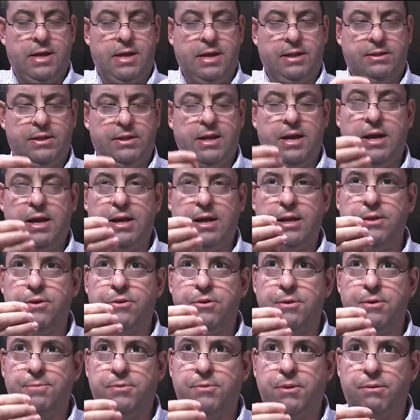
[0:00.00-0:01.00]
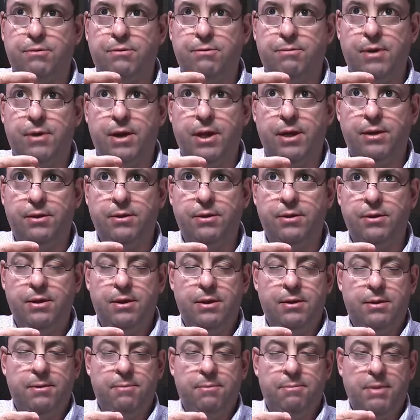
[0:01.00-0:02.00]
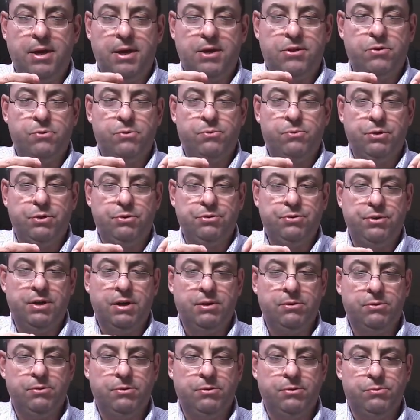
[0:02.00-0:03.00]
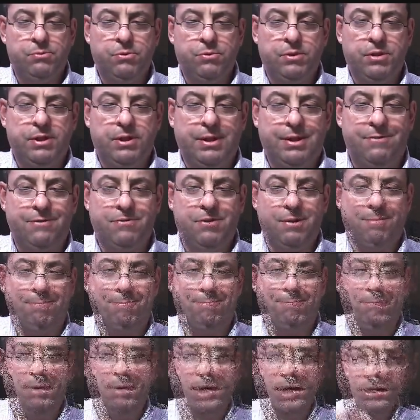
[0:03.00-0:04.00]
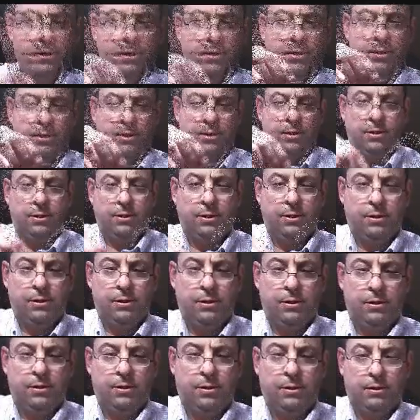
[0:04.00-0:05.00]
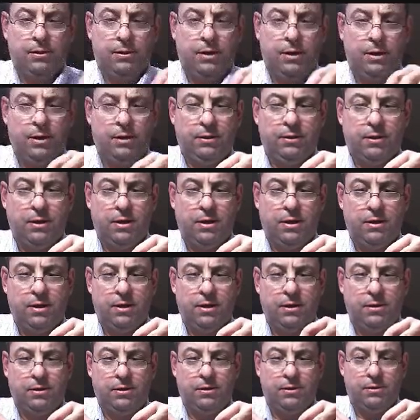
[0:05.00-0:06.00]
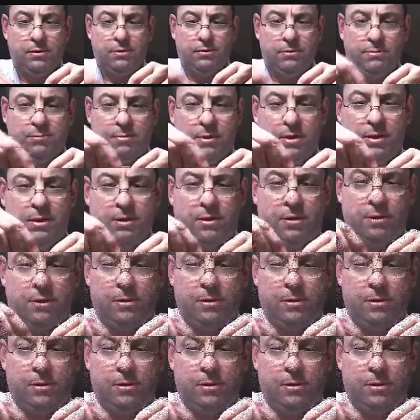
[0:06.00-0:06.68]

that tightens up the thread, makes it real narrow and really gives it bite. And okay, tie that in a little bit,